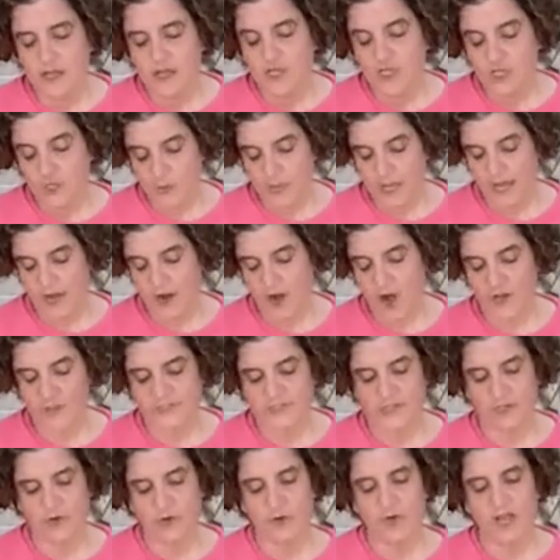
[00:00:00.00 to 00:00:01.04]
You can
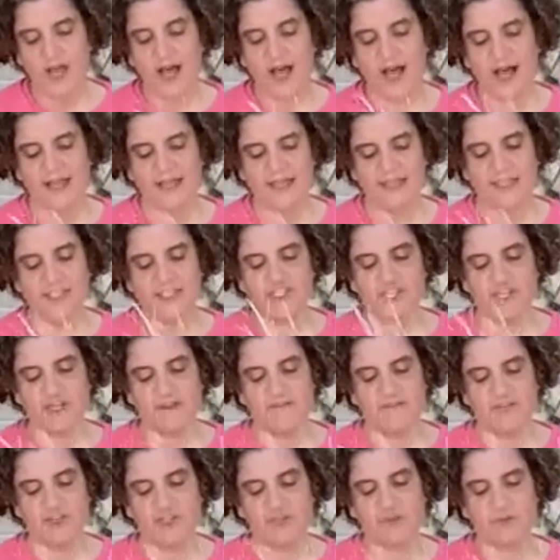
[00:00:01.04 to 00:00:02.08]
also cut each
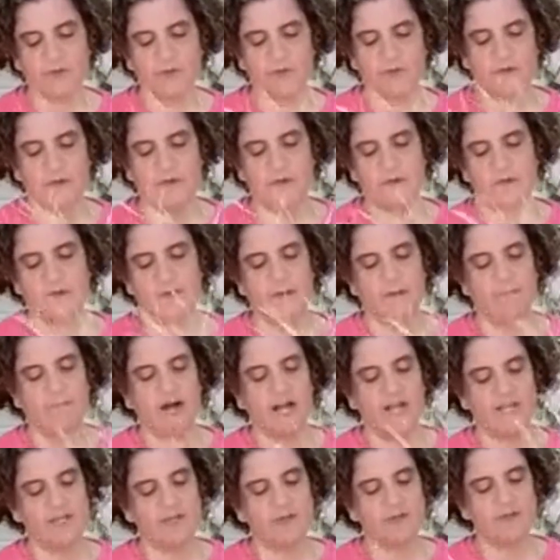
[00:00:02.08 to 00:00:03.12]
individual
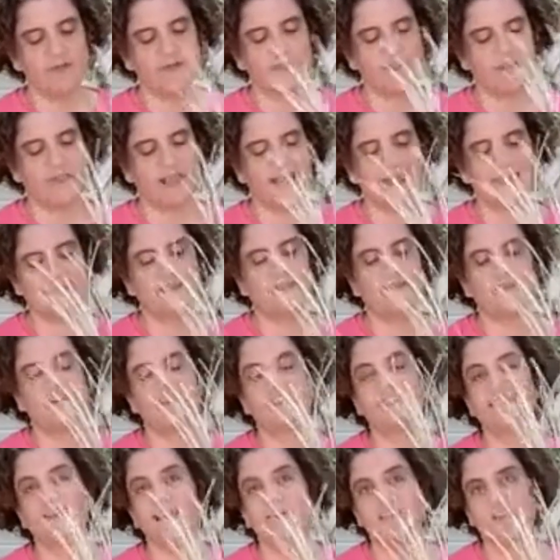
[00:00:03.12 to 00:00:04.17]
bundle. So like I said,
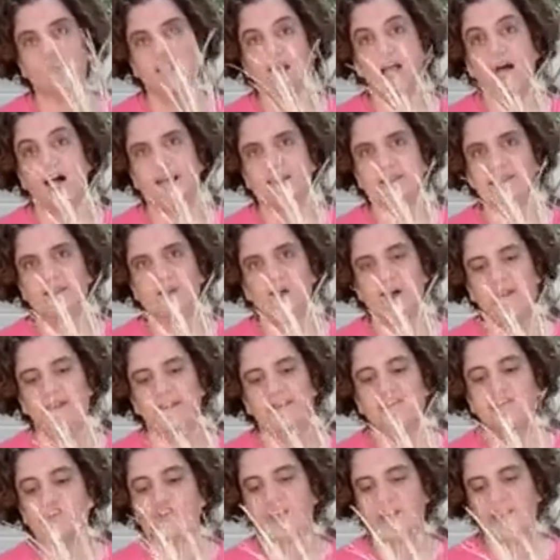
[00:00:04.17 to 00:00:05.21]
there's 7 cuts on
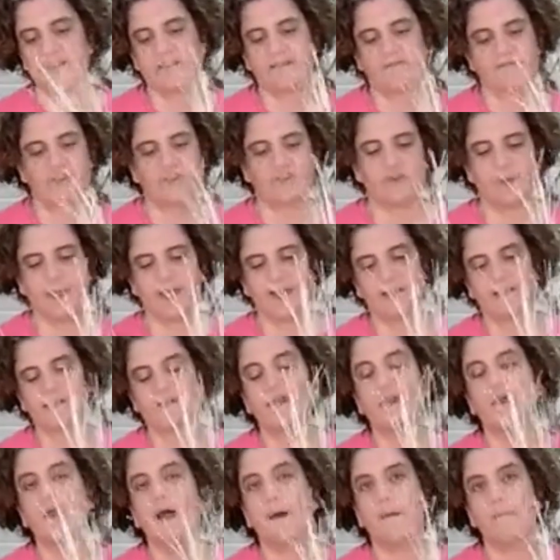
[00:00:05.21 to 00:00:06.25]
this just of the twigs,
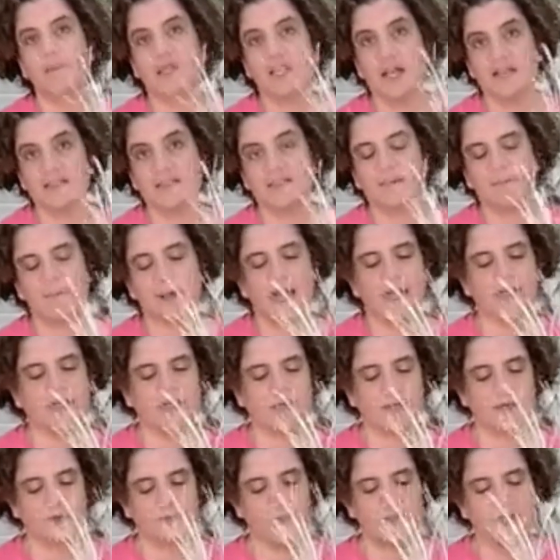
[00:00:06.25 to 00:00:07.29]
plus the pine
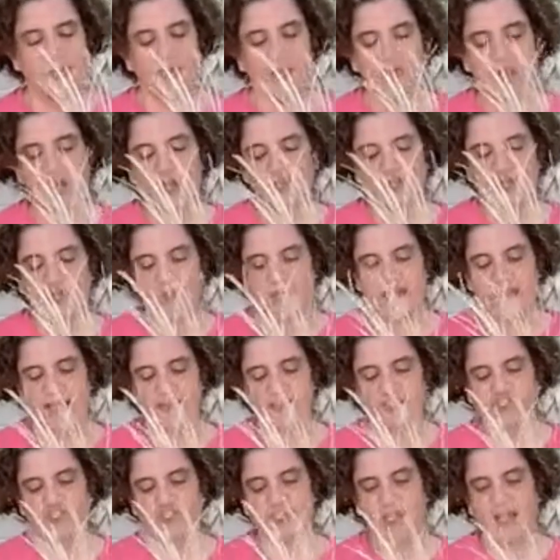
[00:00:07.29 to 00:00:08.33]
cones. You can
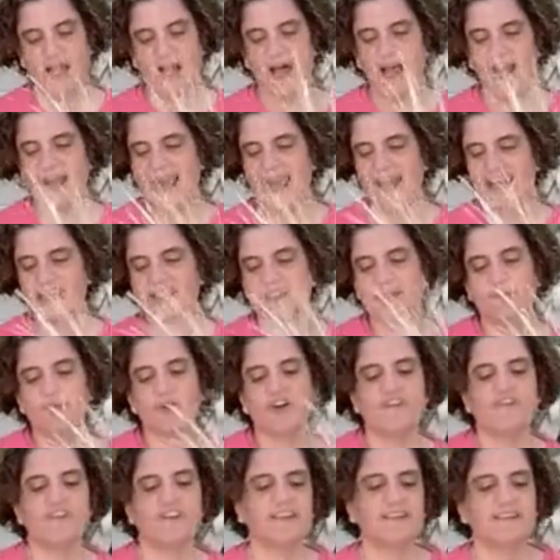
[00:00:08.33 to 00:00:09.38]
actually cut and it's
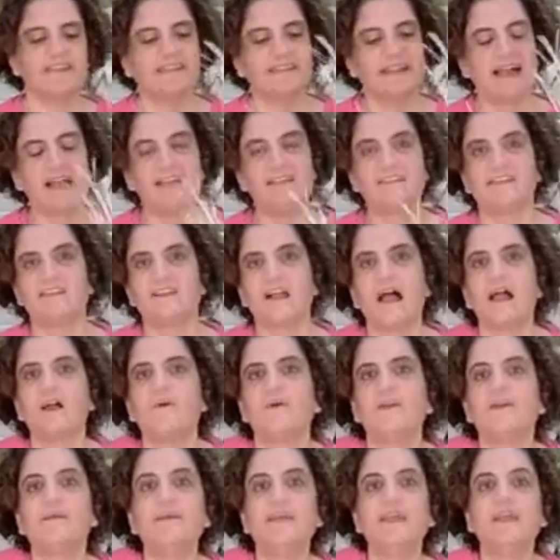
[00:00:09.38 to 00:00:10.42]
perfectly sized. They're not
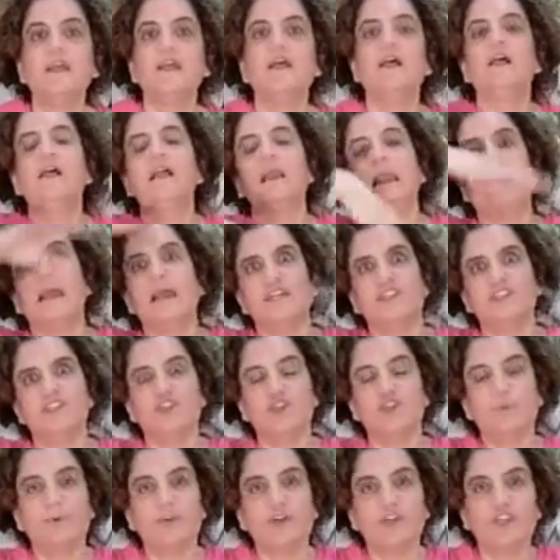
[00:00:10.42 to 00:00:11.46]
going to be like
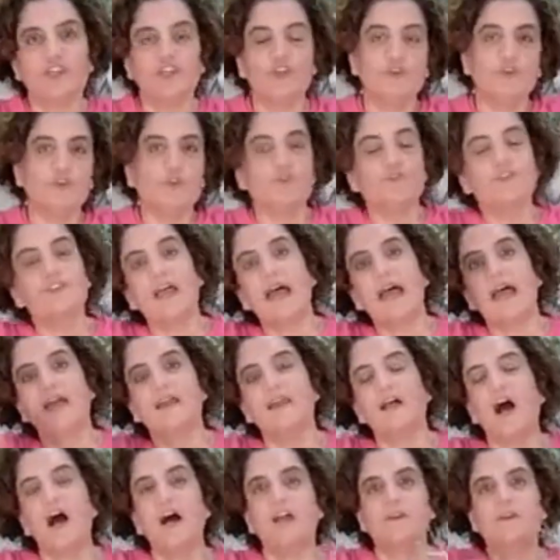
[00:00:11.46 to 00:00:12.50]
super huge and
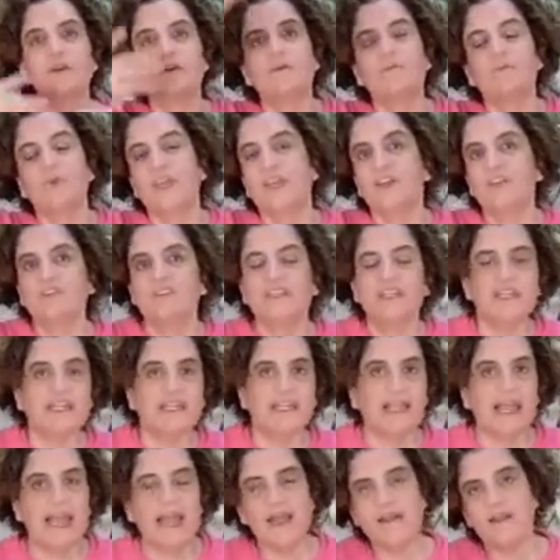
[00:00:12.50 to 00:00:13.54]

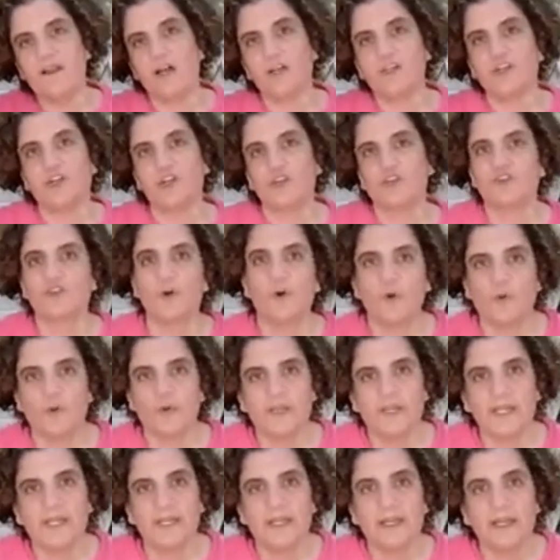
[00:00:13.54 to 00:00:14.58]
unwieldy and
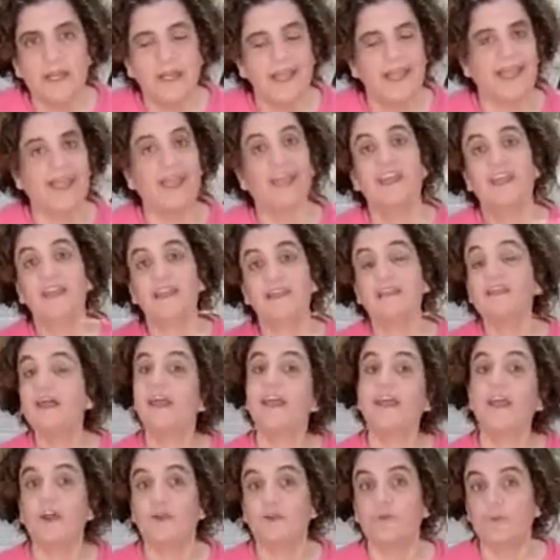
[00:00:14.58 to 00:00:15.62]
uncontrolly in
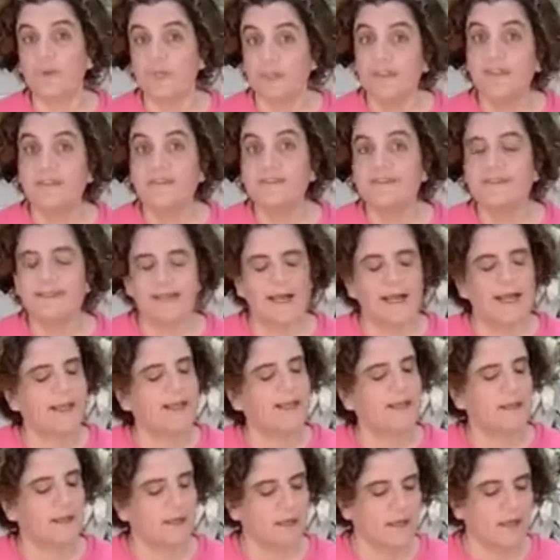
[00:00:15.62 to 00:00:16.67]
like a wreath
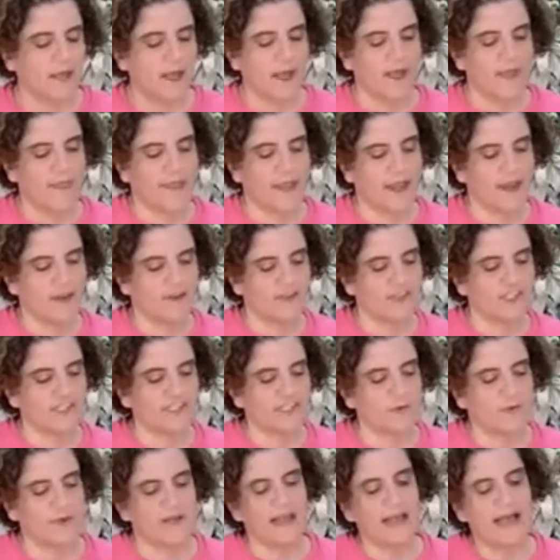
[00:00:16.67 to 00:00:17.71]
design. They're just
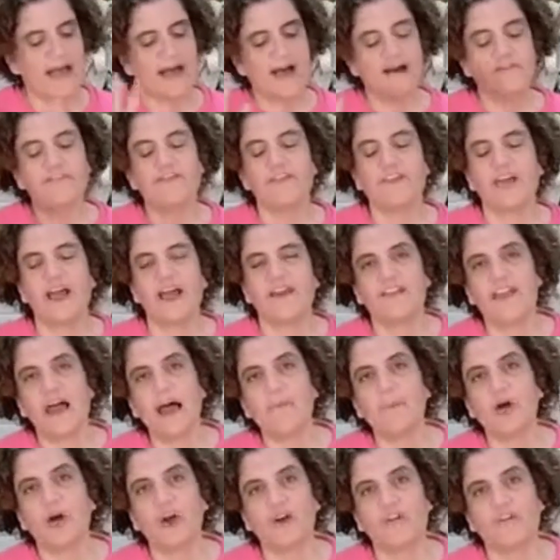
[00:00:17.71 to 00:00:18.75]
going to have kind of
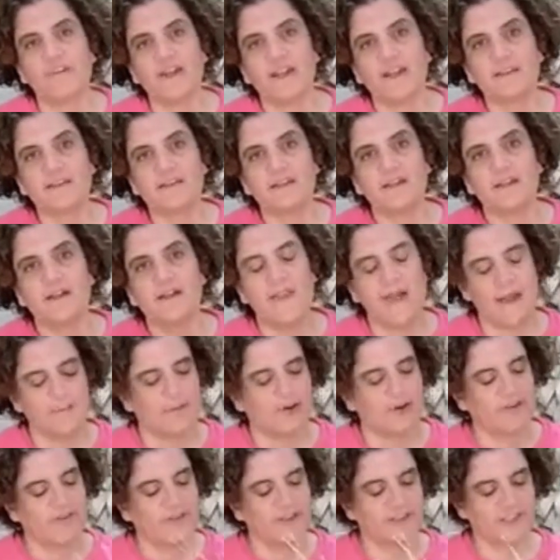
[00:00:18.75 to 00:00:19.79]
that
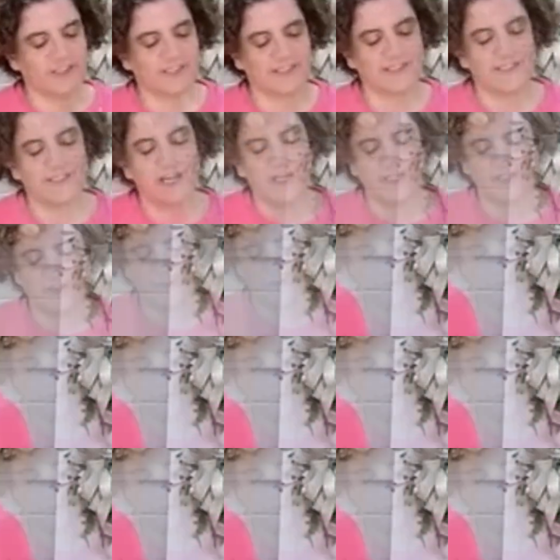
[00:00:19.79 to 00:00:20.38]
perfect just touch of